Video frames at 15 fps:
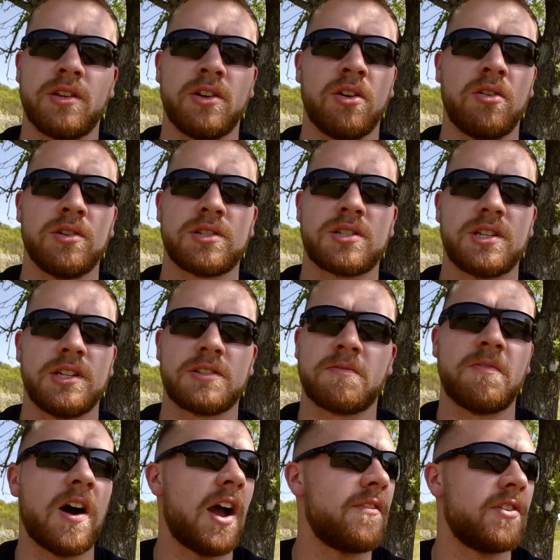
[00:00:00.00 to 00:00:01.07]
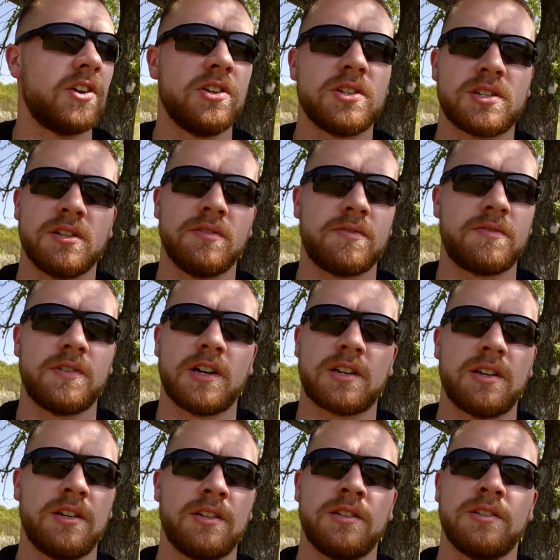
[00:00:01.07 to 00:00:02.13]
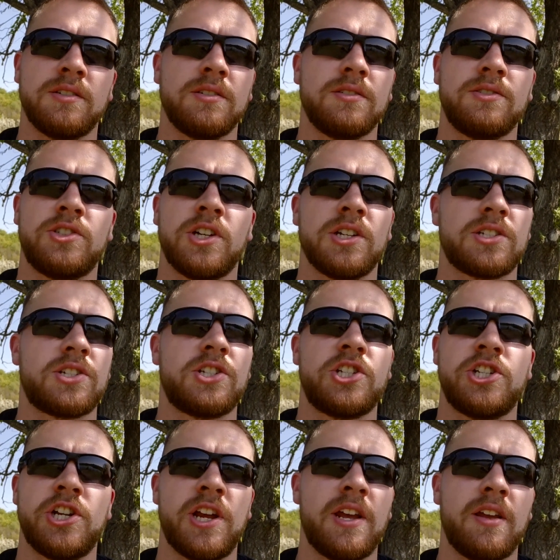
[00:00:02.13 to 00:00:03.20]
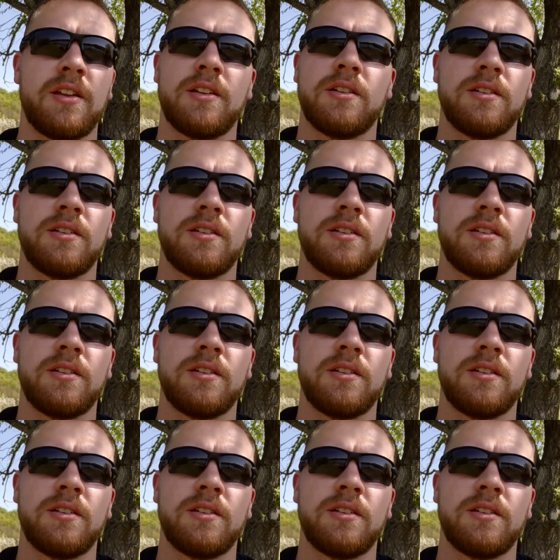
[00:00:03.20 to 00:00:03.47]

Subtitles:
It's 5 years of fucking just shit.